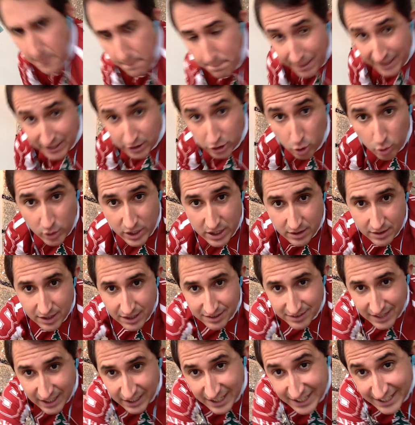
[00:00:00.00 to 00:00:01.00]
by doing
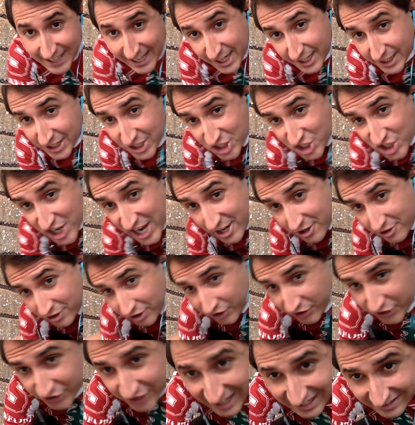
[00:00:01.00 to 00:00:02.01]
this, I can get a
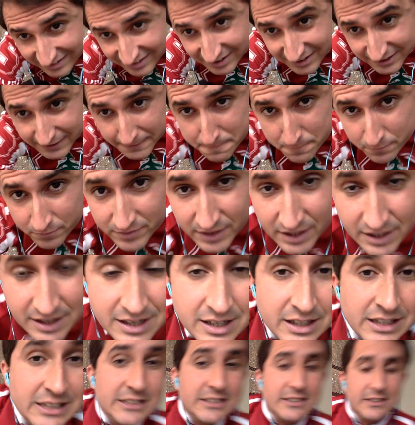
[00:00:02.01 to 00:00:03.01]
general sense
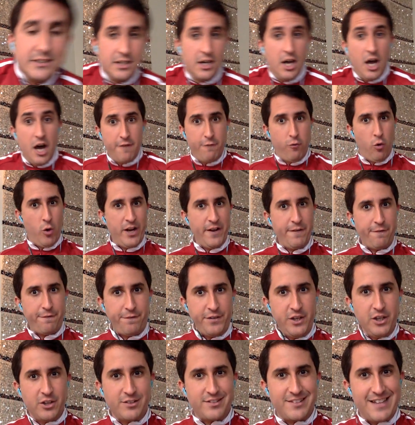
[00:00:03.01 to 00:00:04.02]
of what it
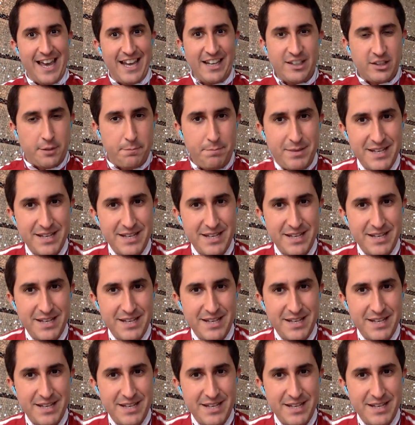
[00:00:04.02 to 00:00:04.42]
feels like to